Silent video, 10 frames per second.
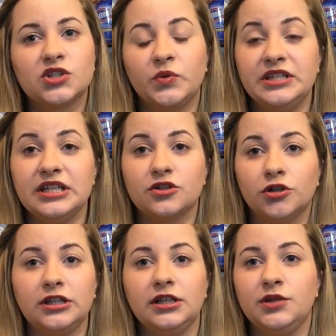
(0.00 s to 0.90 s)
so we did
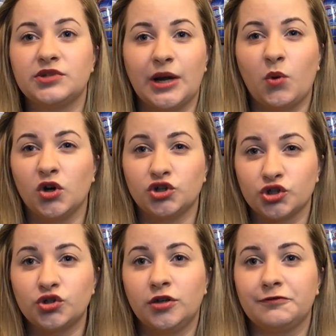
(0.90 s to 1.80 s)
only lose out on
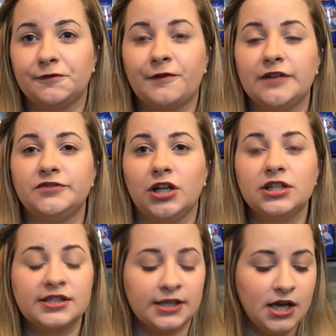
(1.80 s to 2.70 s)
just over
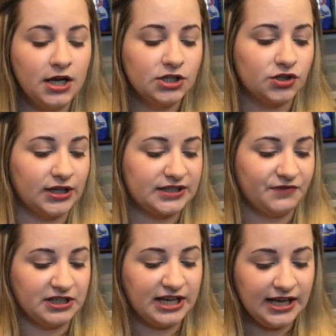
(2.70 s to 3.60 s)
$5, so that's
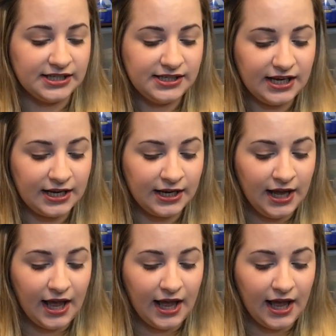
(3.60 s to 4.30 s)
fantastic.